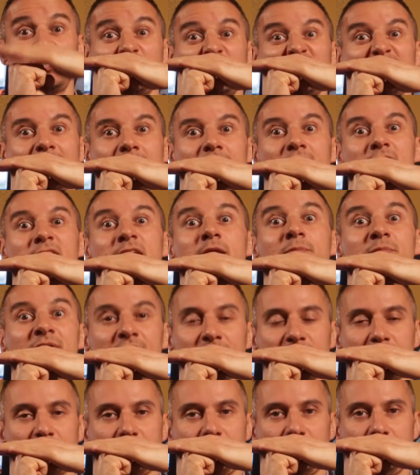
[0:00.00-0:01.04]
is the
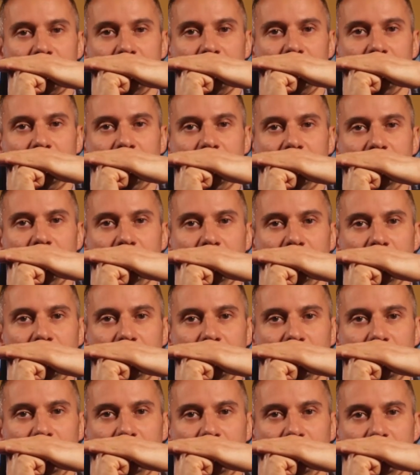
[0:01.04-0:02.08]
limit,
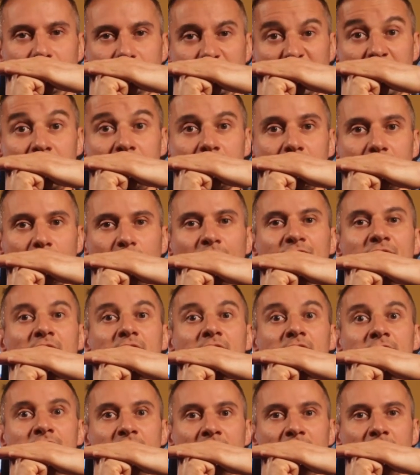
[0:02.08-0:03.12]
okay, of the
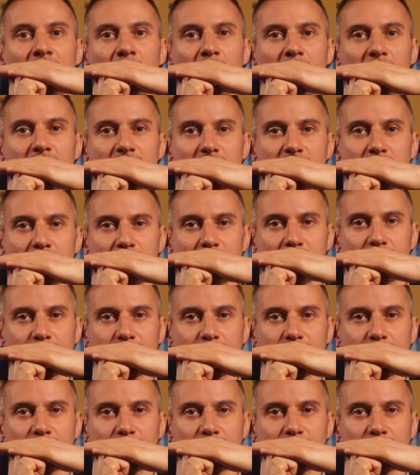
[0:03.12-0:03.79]
even numbers.